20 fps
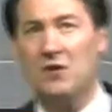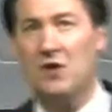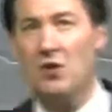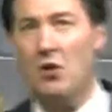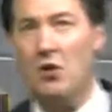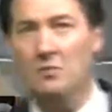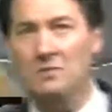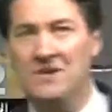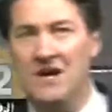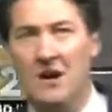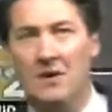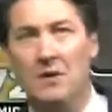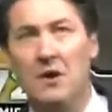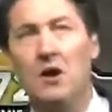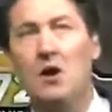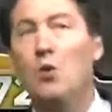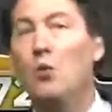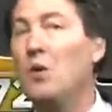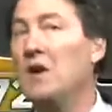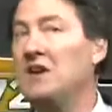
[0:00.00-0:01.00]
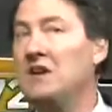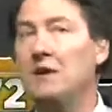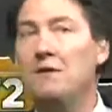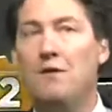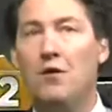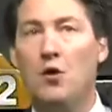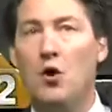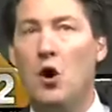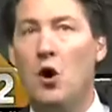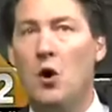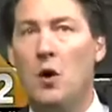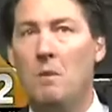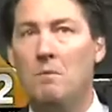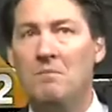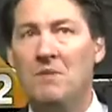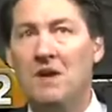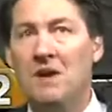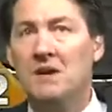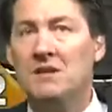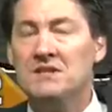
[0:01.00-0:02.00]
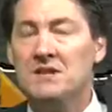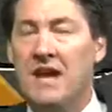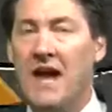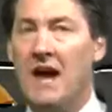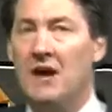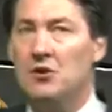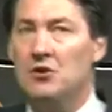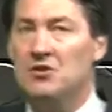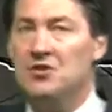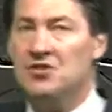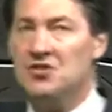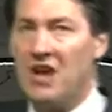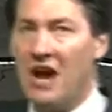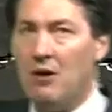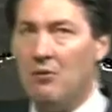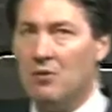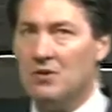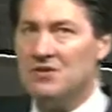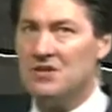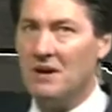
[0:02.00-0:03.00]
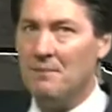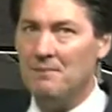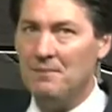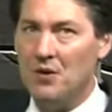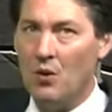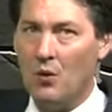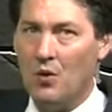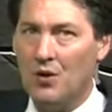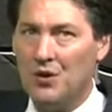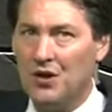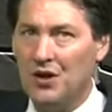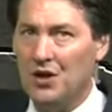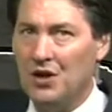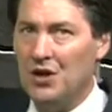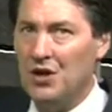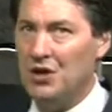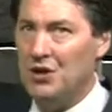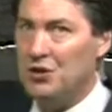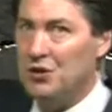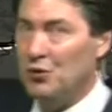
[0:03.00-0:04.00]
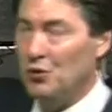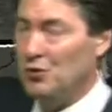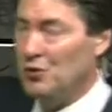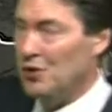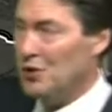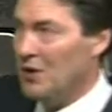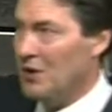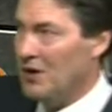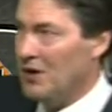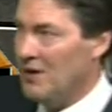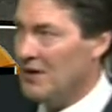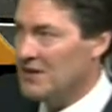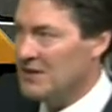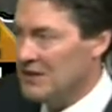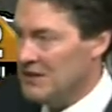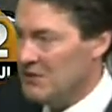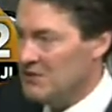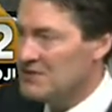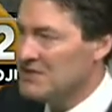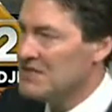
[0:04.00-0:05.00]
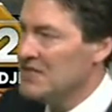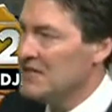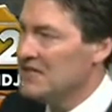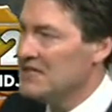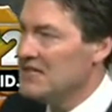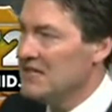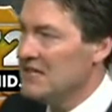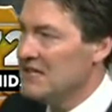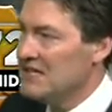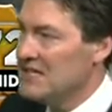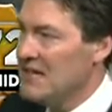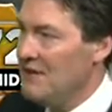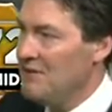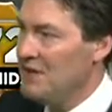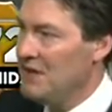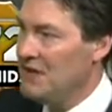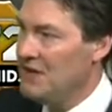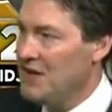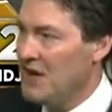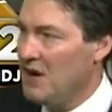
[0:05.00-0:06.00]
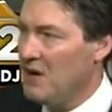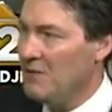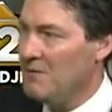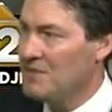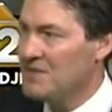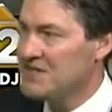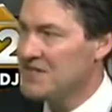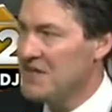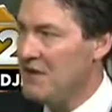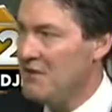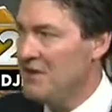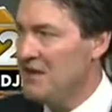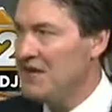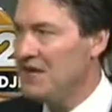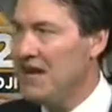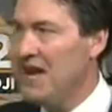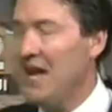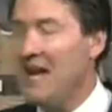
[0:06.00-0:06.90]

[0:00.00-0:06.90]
for your hometown. Windy for all. Scattered showers up north. Cooler, near 60 to 70 there. 70 to